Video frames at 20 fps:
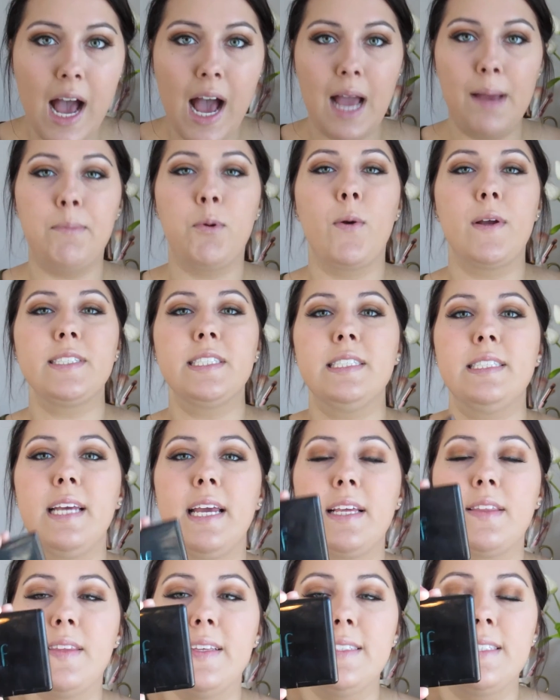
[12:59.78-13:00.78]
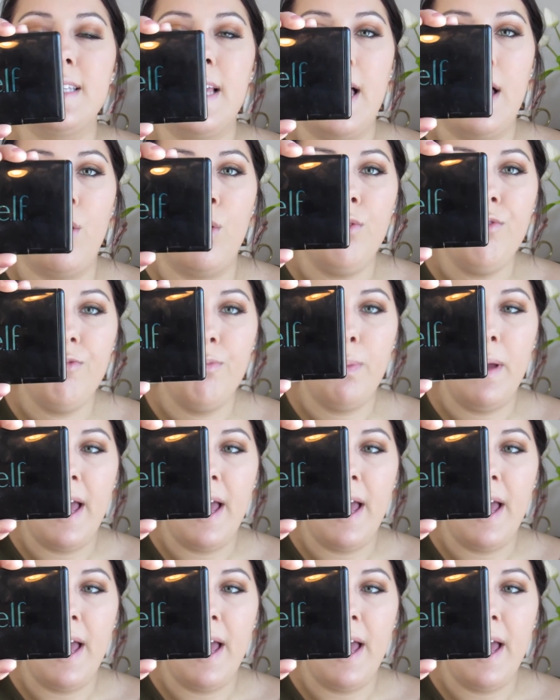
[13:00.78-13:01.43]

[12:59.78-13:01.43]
I'm going to take this e.l.f.